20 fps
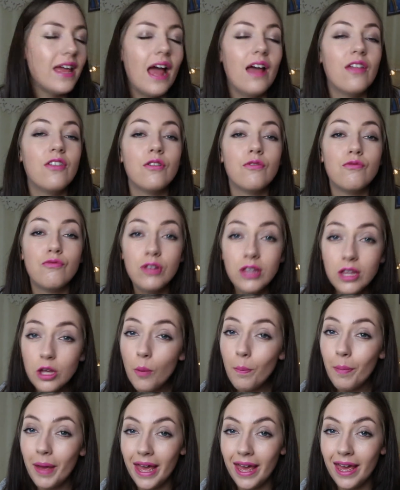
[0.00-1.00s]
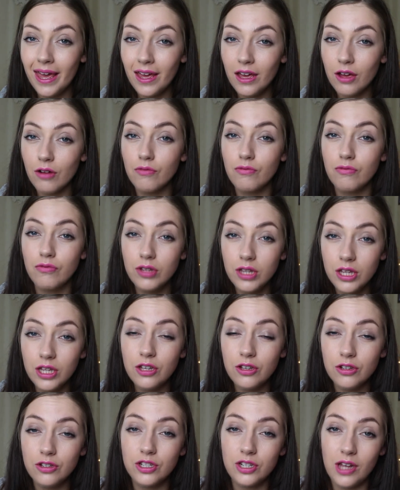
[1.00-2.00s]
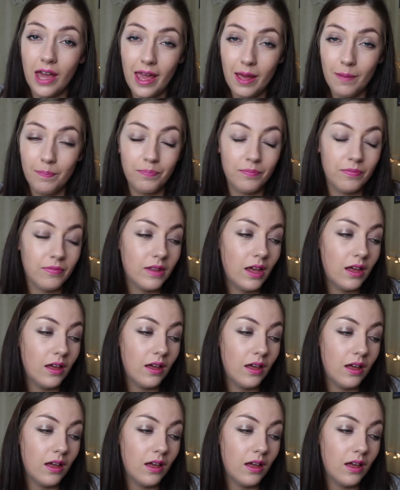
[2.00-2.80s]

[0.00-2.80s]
Yeah, they're really opaque, really good um,